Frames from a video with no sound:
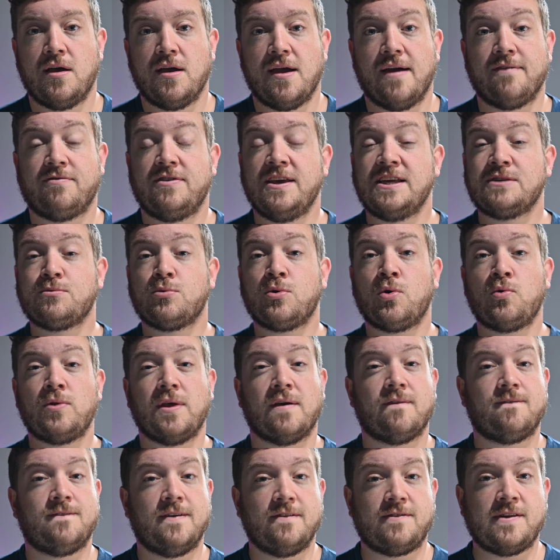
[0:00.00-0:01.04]
If these were only
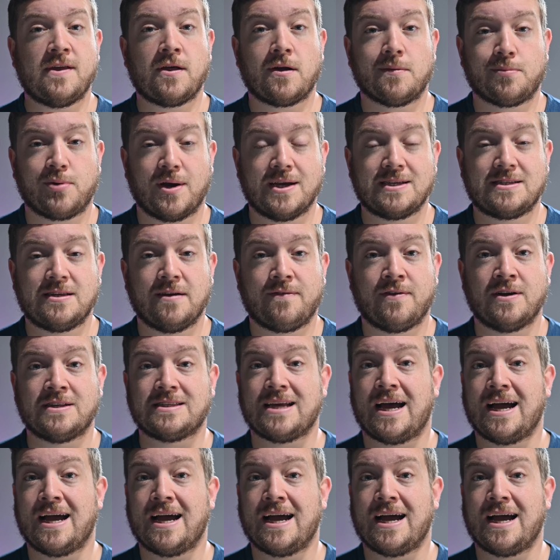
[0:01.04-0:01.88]
a $50 price difference,